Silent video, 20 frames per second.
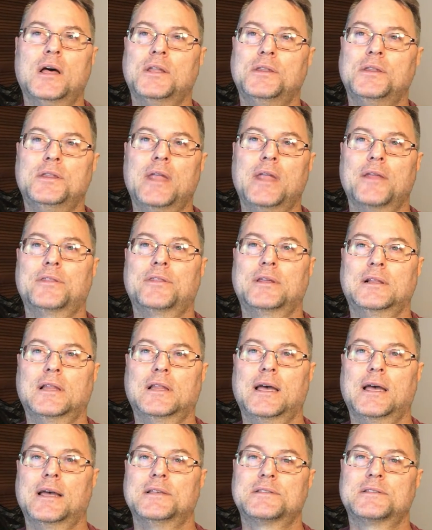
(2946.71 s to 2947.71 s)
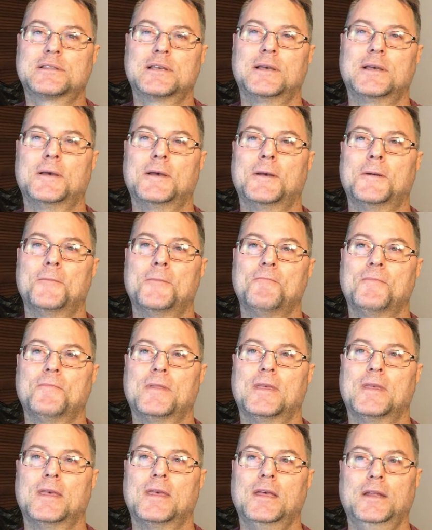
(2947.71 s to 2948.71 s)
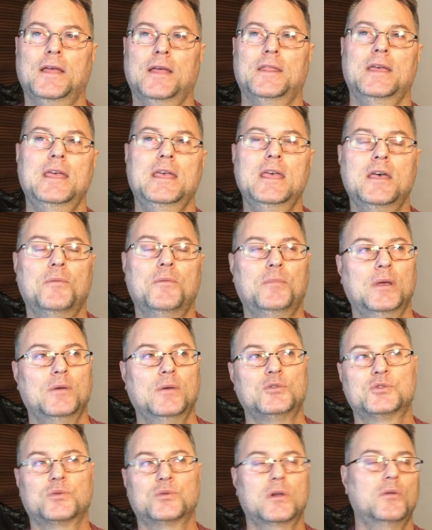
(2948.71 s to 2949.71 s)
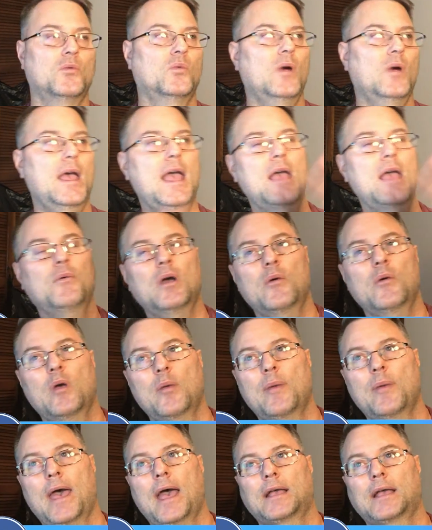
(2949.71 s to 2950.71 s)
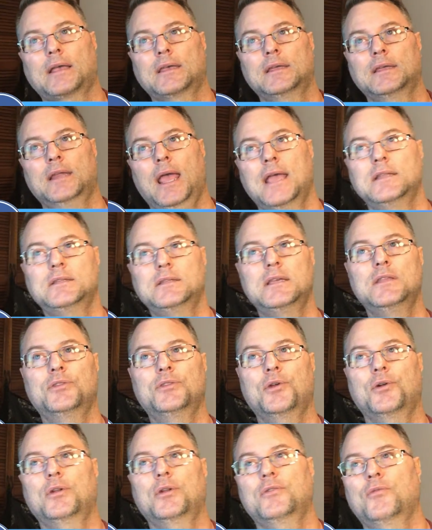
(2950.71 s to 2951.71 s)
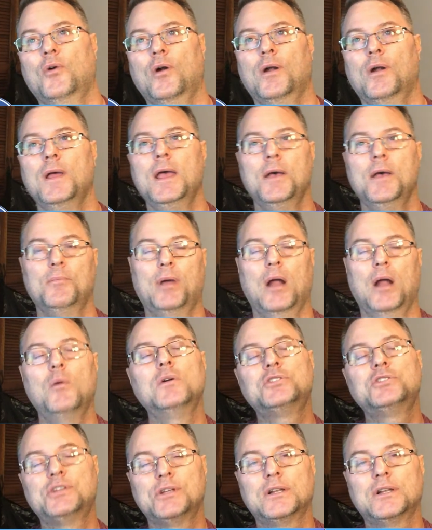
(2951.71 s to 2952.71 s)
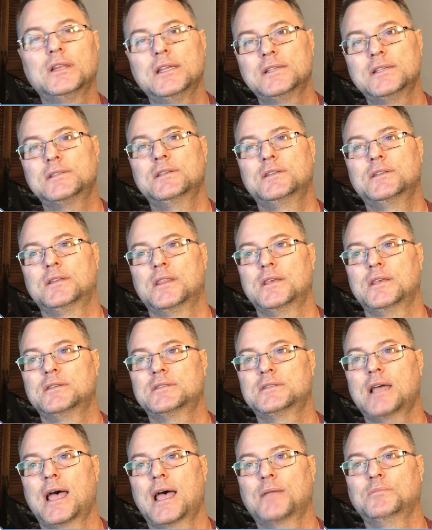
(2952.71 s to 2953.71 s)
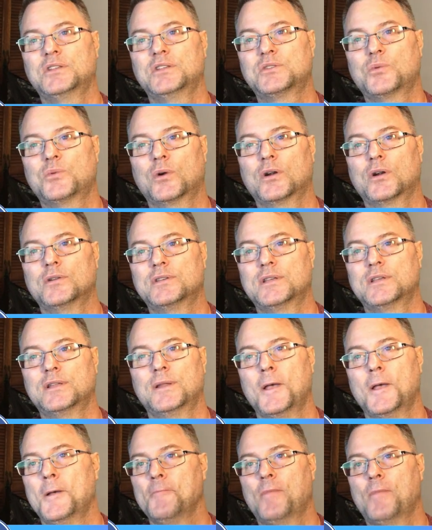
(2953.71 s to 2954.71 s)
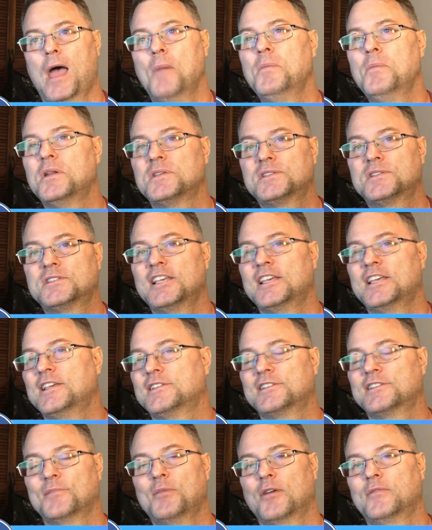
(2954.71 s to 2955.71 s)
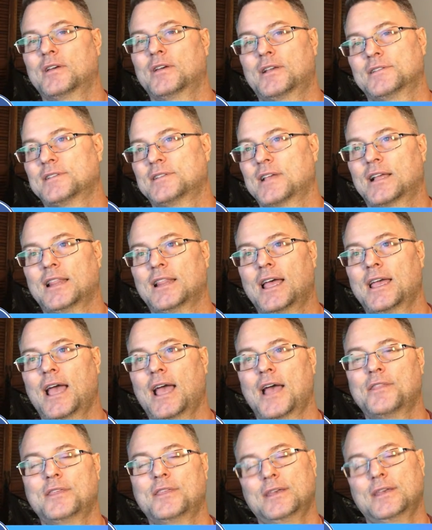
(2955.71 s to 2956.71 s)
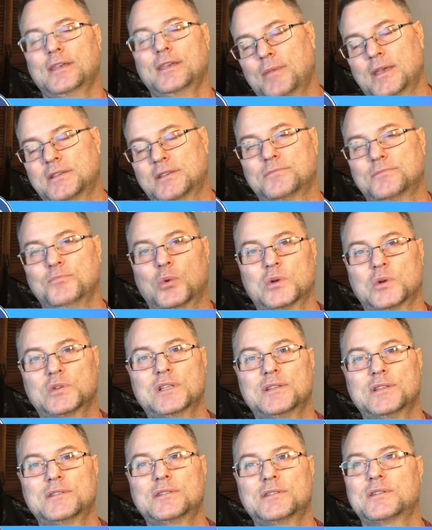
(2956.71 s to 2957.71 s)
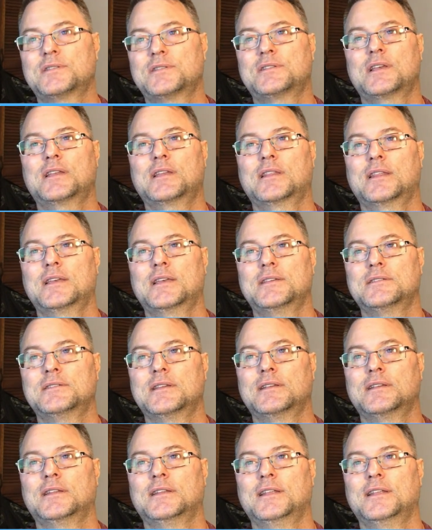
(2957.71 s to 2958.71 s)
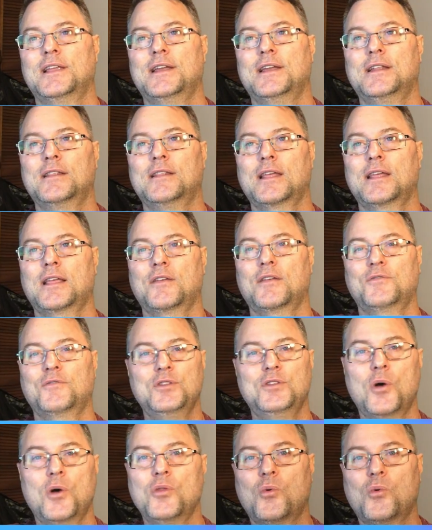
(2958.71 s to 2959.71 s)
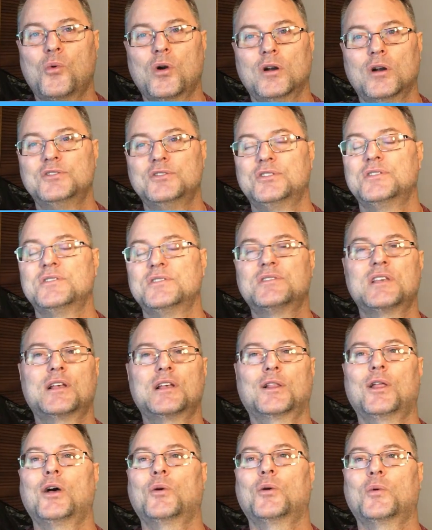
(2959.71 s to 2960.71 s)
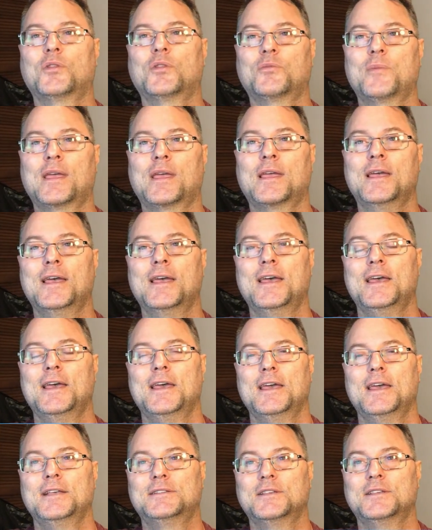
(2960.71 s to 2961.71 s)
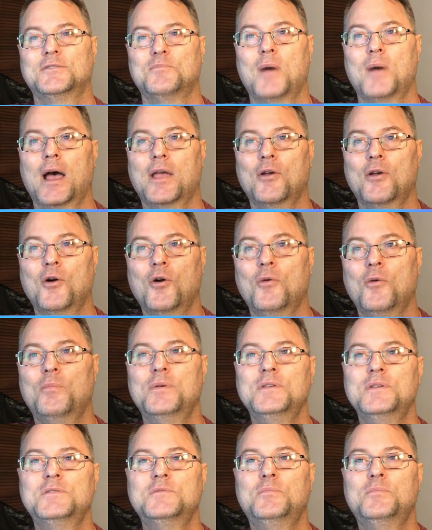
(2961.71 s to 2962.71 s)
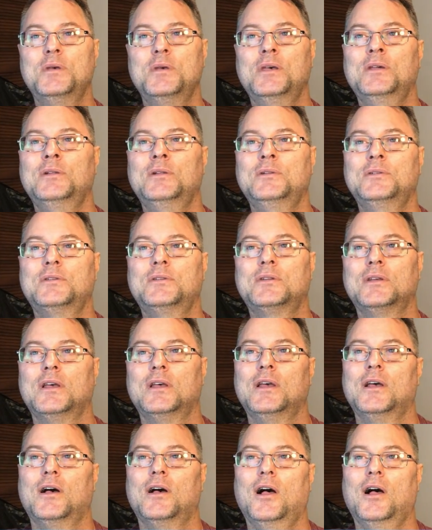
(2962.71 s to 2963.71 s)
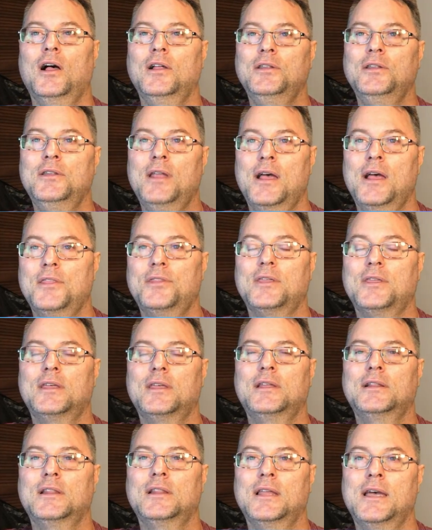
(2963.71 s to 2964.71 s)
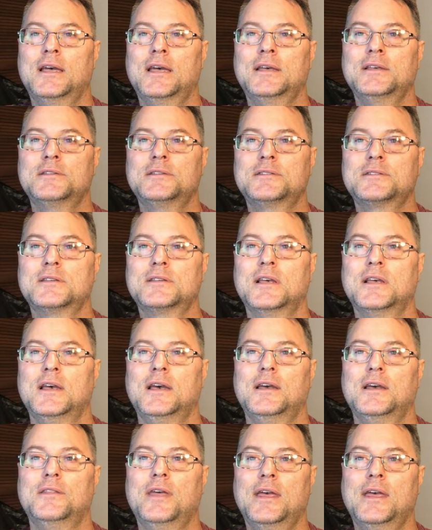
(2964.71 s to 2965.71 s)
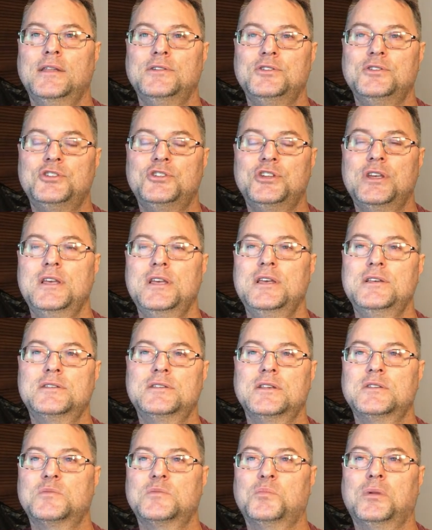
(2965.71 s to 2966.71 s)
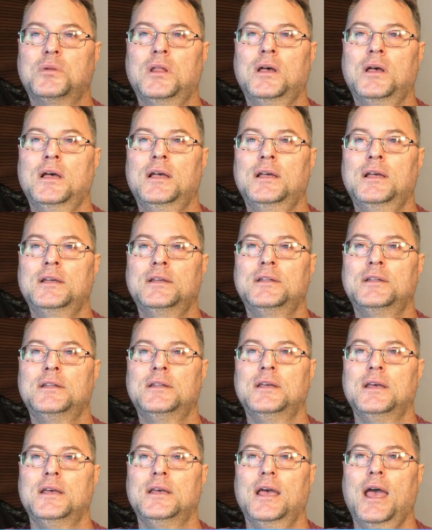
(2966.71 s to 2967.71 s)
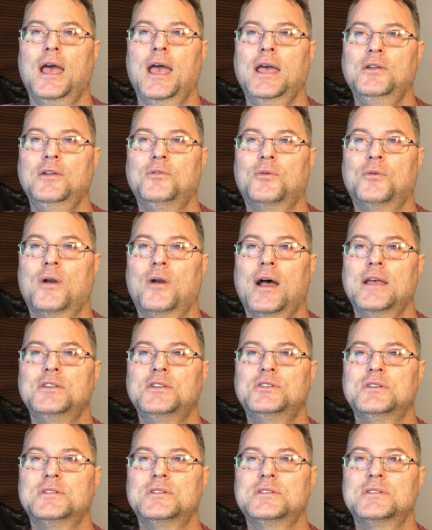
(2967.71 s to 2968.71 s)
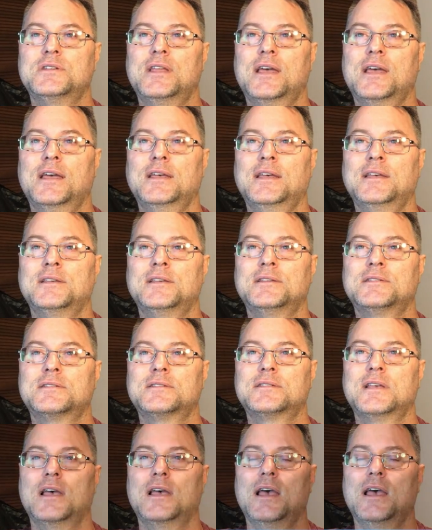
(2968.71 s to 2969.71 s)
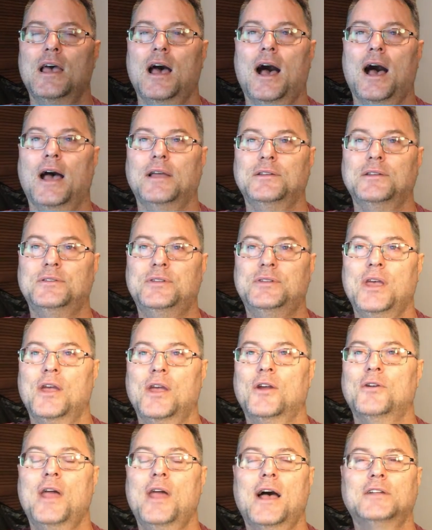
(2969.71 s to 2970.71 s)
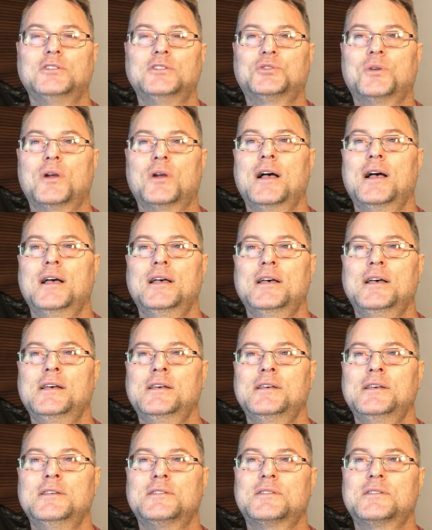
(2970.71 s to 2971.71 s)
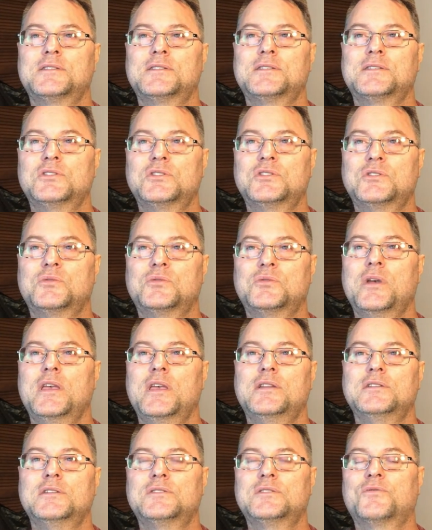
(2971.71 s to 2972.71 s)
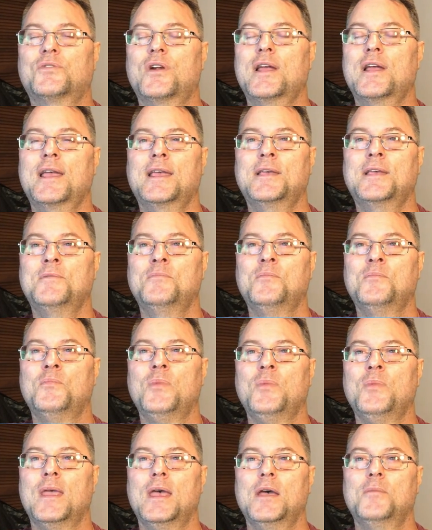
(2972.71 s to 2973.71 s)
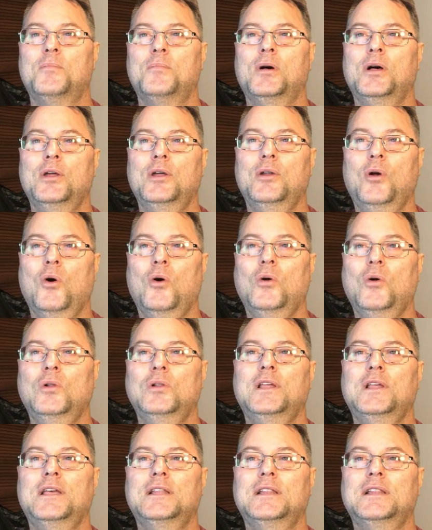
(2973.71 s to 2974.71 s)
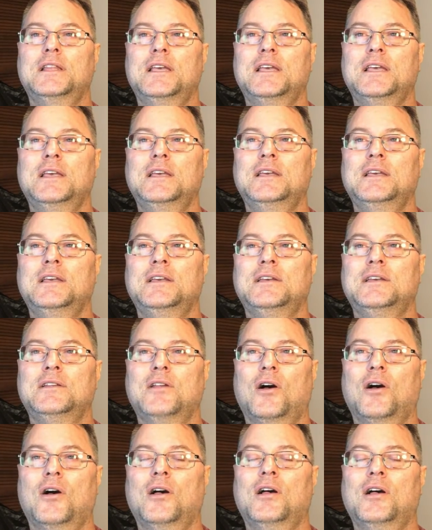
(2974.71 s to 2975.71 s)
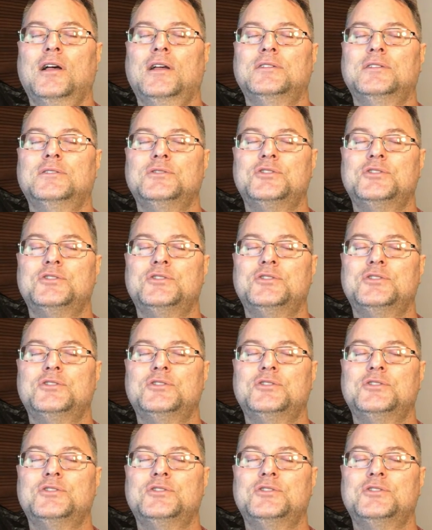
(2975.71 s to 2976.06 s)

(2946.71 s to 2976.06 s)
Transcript: Now the hymn it was written way, way, way back in 1834. But I want you to listen to these timeless words, and I'm going to sing some of it because I like. I think it makes more sense to sing these than, than anything. If you know the words, just sing along with me. He says, "My hope is built on nothing less than Jesus' blood and righteousness." I dare not trust the sweetest frame, but wholly lean on Jesus' name.